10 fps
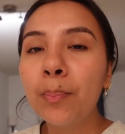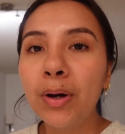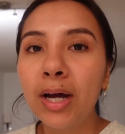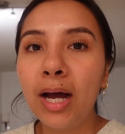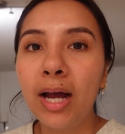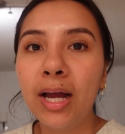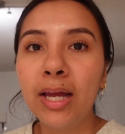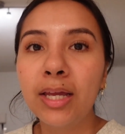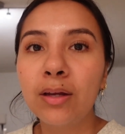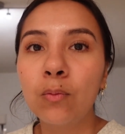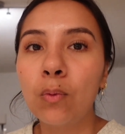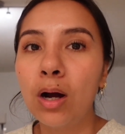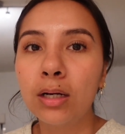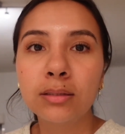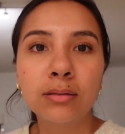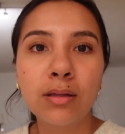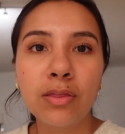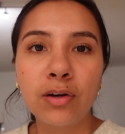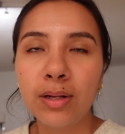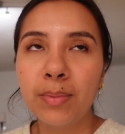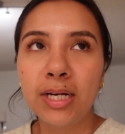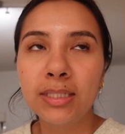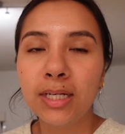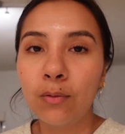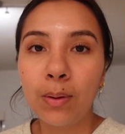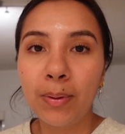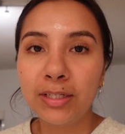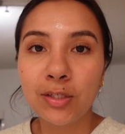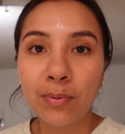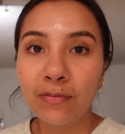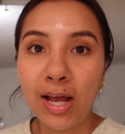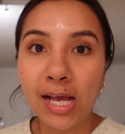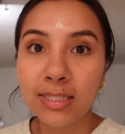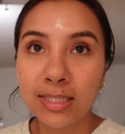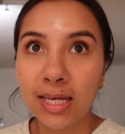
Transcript: but I walked 30 minutes and it went by super fast.